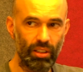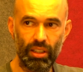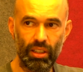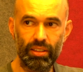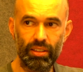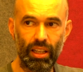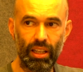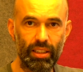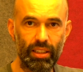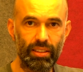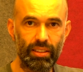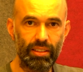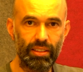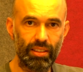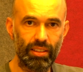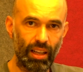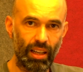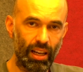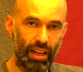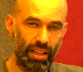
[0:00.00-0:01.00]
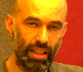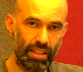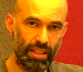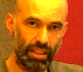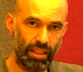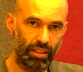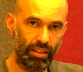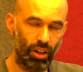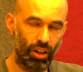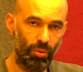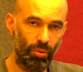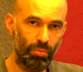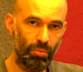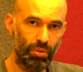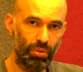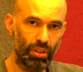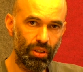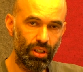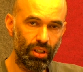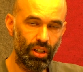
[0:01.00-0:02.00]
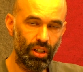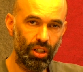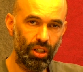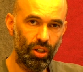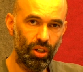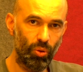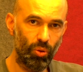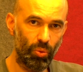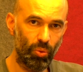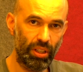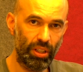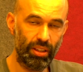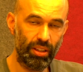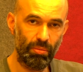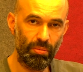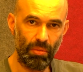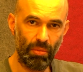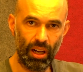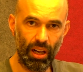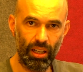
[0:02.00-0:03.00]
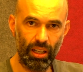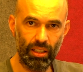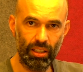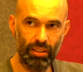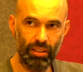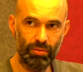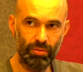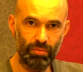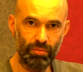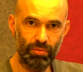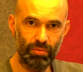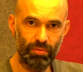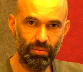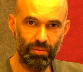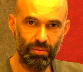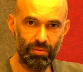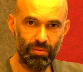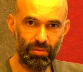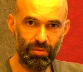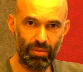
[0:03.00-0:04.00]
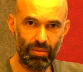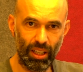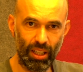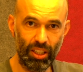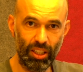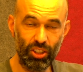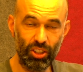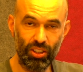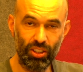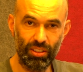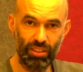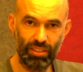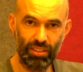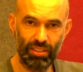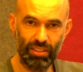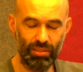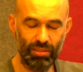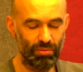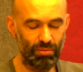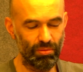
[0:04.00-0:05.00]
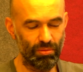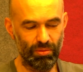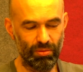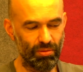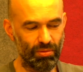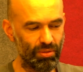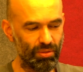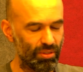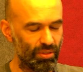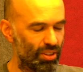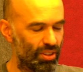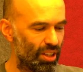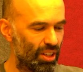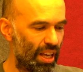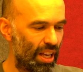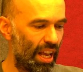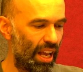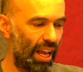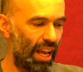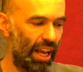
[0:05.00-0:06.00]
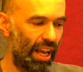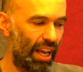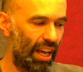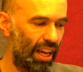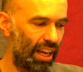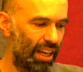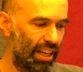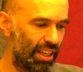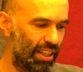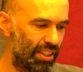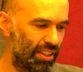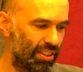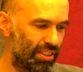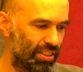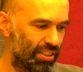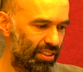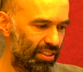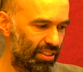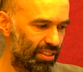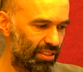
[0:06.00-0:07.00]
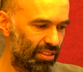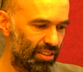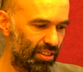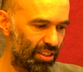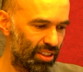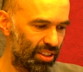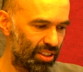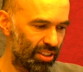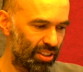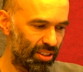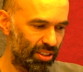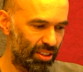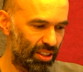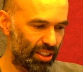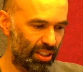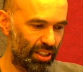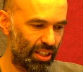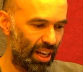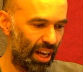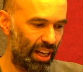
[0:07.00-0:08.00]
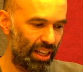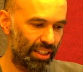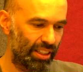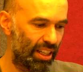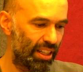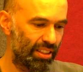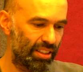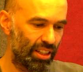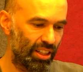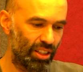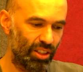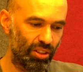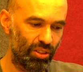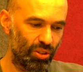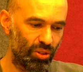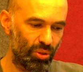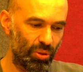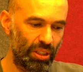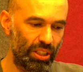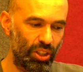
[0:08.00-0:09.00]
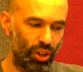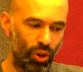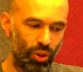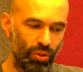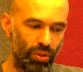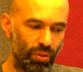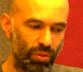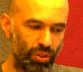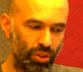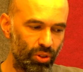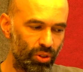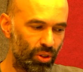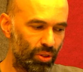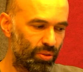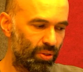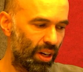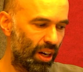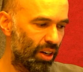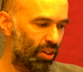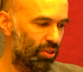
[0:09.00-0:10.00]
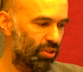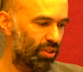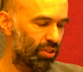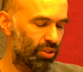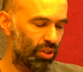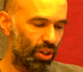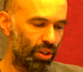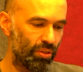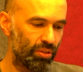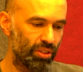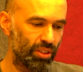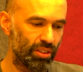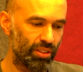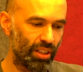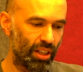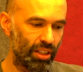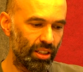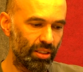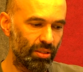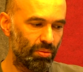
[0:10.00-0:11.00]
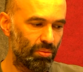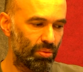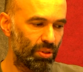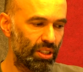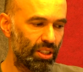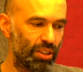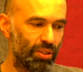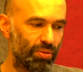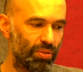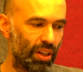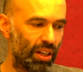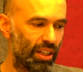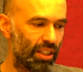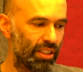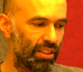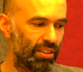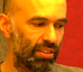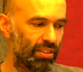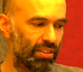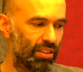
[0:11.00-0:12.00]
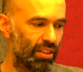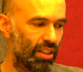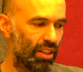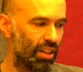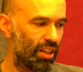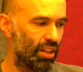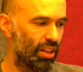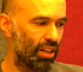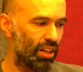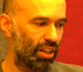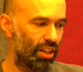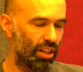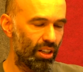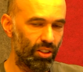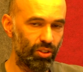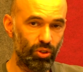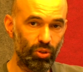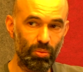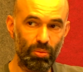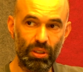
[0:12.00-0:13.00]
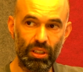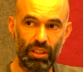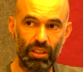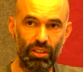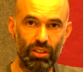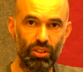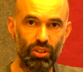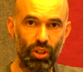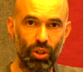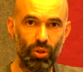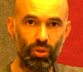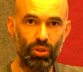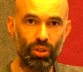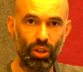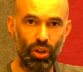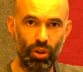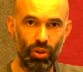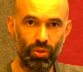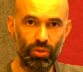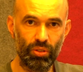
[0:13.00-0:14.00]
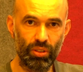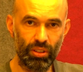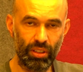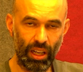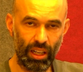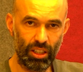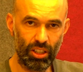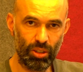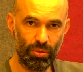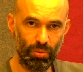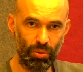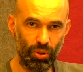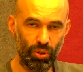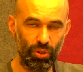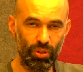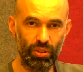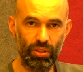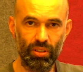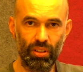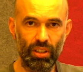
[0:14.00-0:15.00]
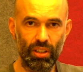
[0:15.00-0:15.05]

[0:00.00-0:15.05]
tests I set up with my agents, and I'll get a quick overview of how the services I predefined to be shown on the dashboard,